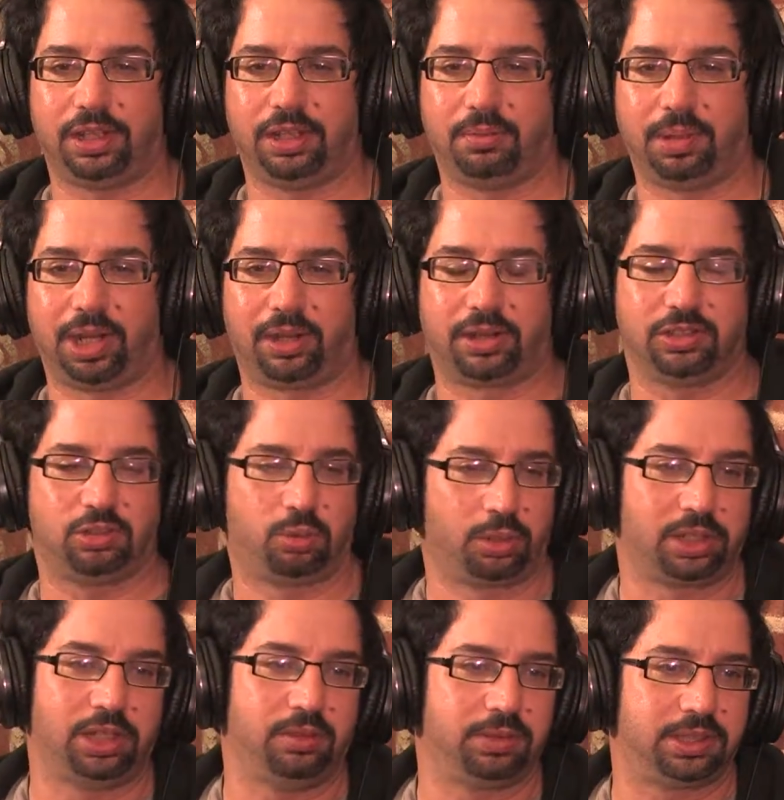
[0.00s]
Americans
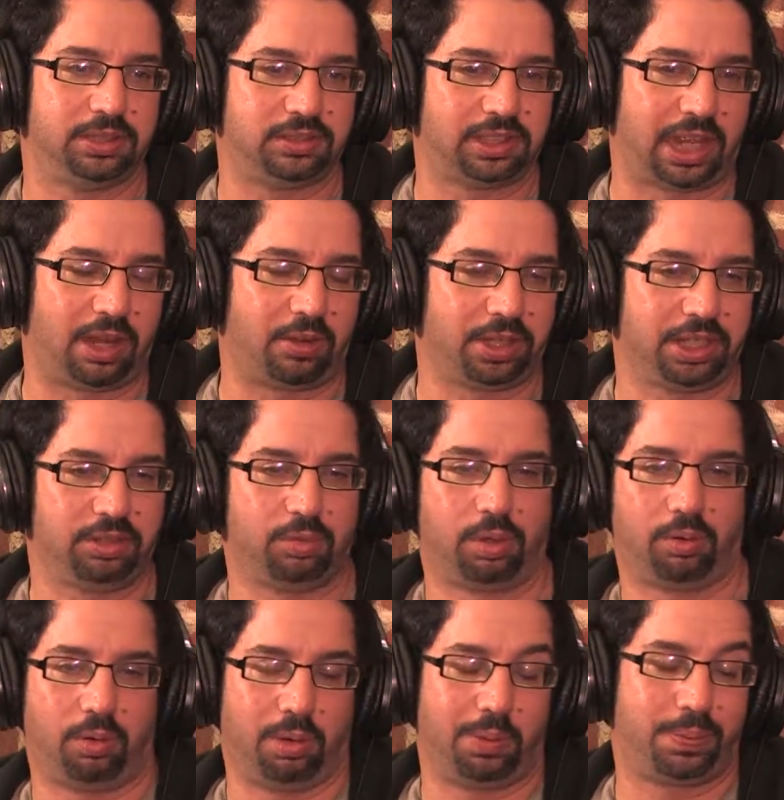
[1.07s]
working with the Saudis, where
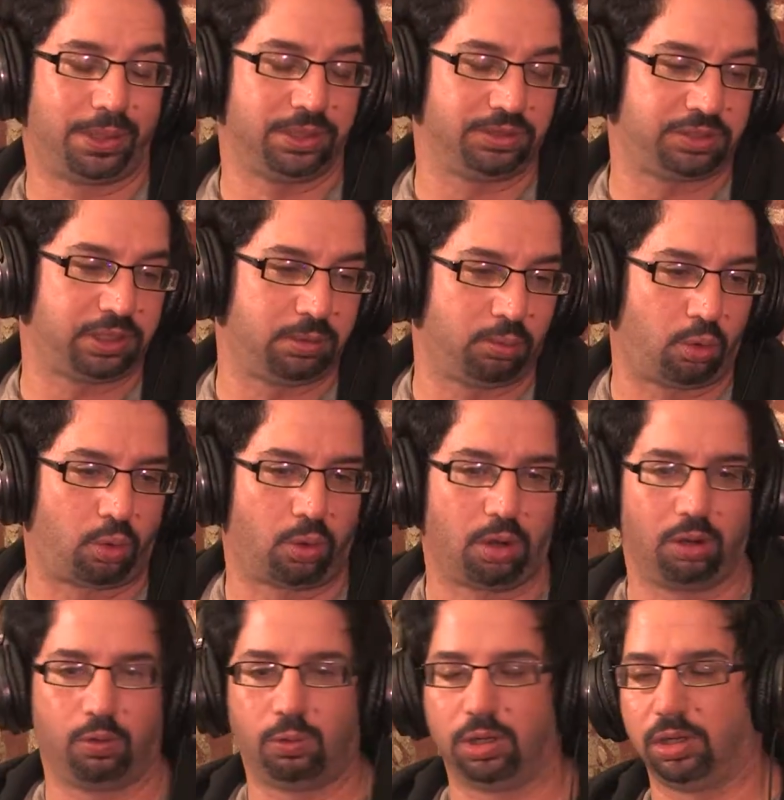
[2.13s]
we're producing
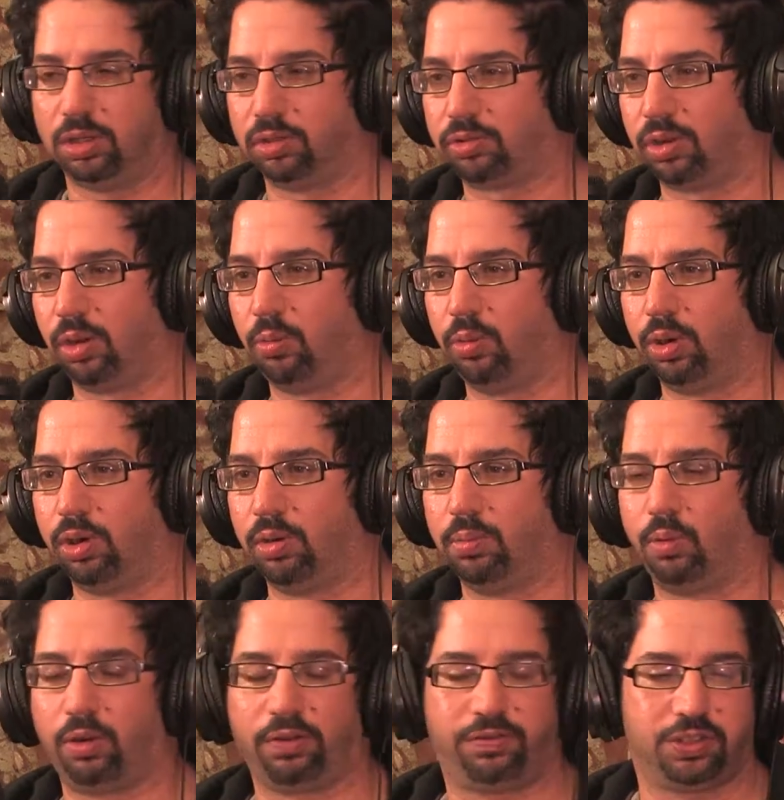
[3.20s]
more, we're
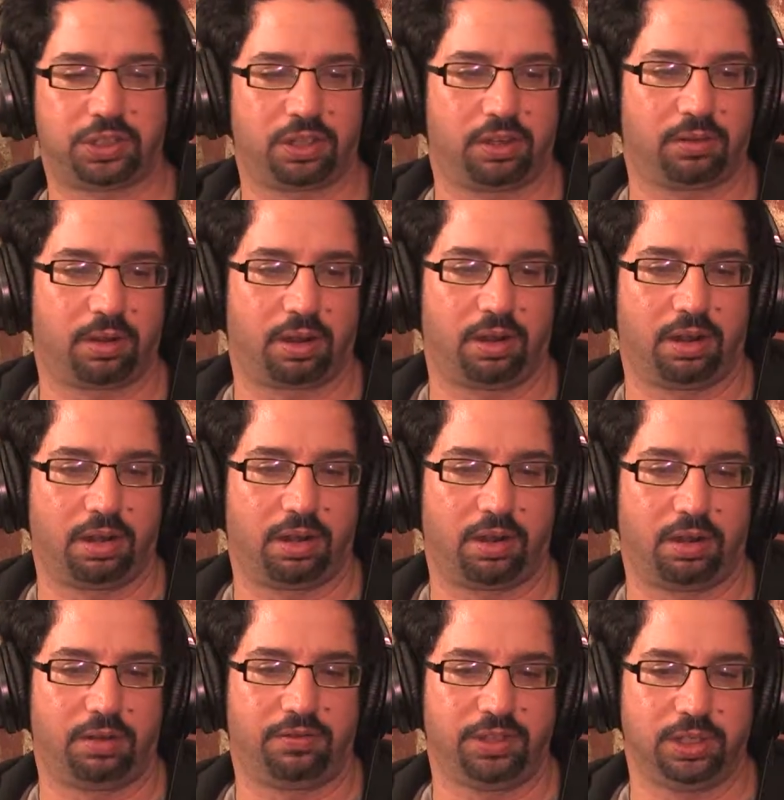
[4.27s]
more efficient in
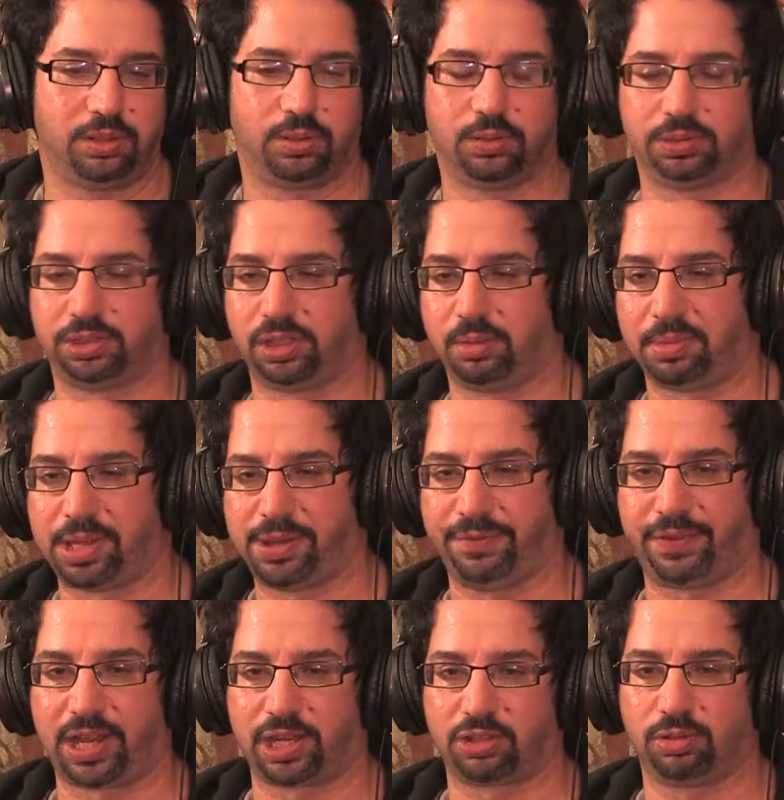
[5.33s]
our vehicles and our
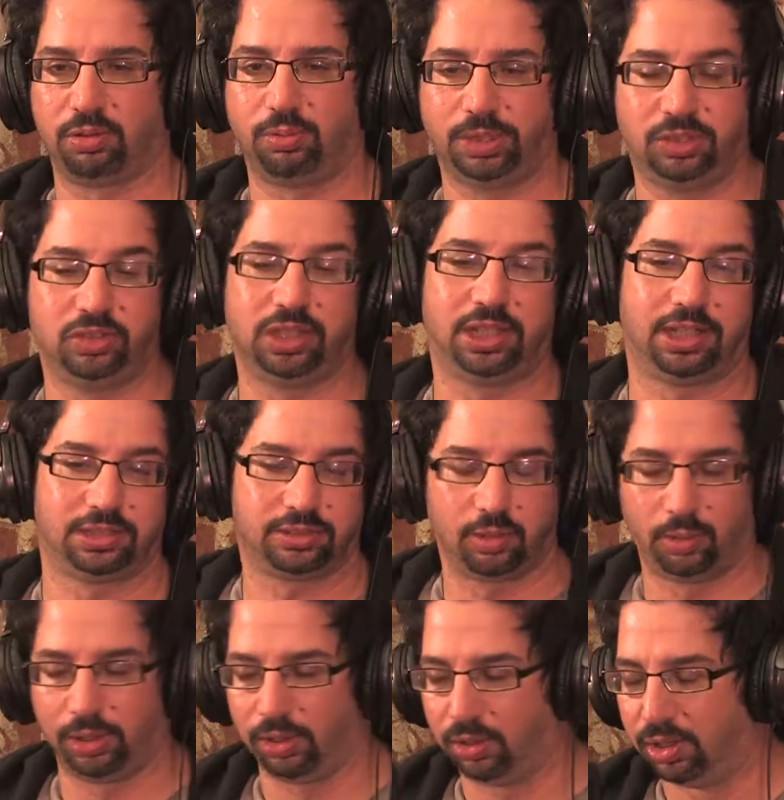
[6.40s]
manufacturing. We're using less
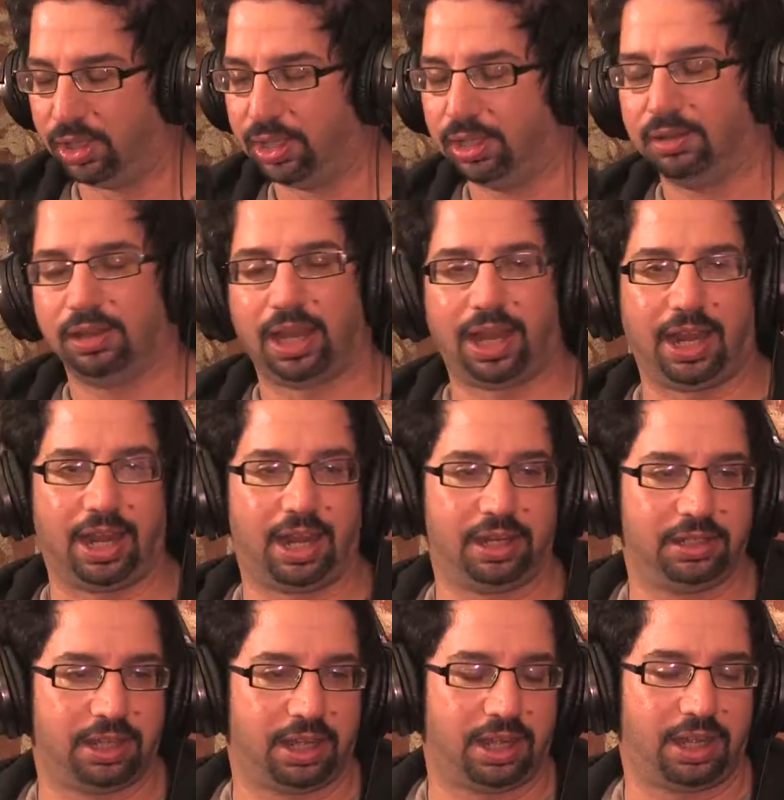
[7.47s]
oil,
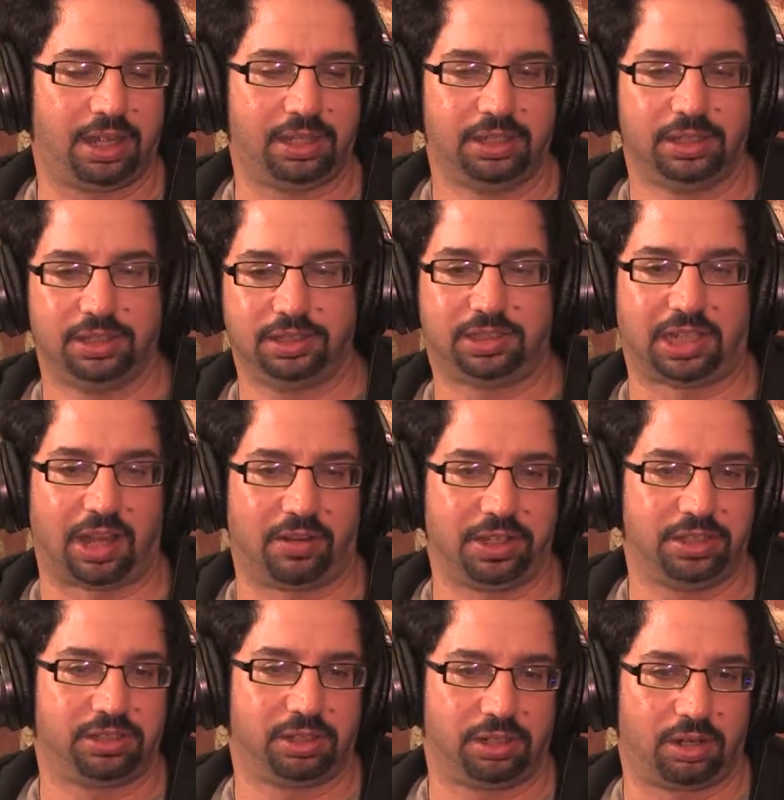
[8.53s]
and the
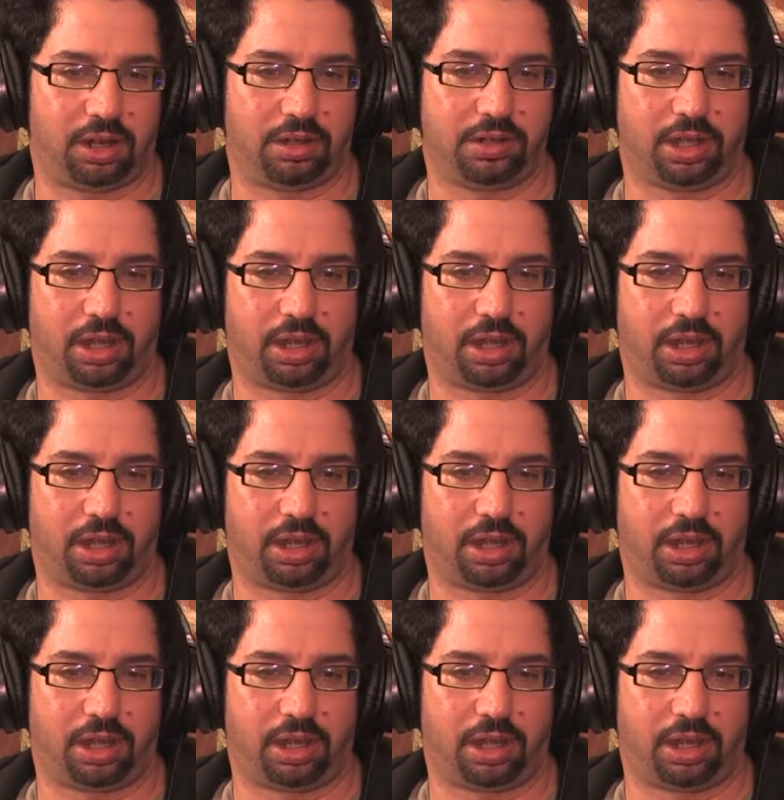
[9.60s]
Saudis are